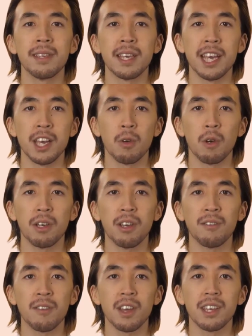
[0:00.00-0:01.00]
In order to
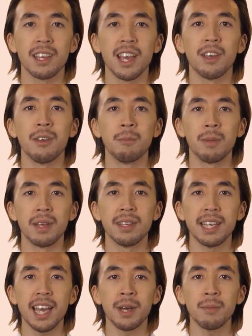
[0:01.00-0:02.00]
find how to build
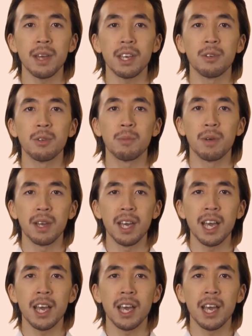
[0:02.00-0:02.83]
an app like Uber,